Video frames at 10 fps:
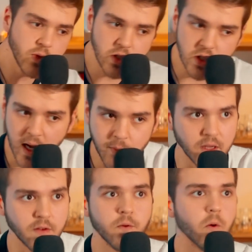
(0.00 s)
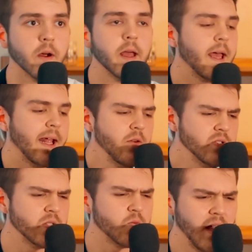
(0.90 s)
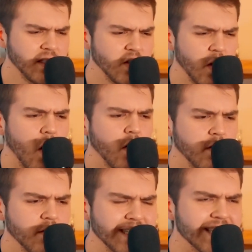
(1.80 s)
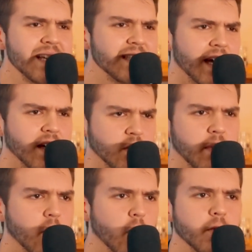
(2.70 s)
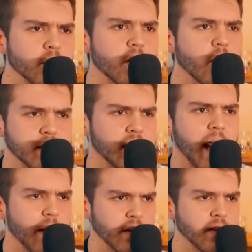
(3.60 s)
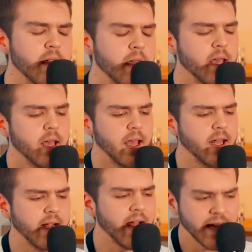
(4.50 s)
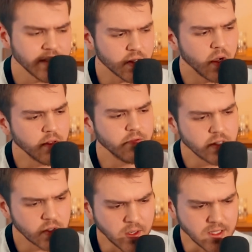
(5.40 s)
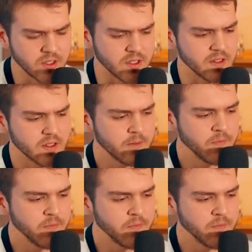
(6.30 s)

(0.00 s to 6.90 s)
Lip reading: shopping for? And I would just want to know all of the details about what was going to happen. And I asked all of these questions.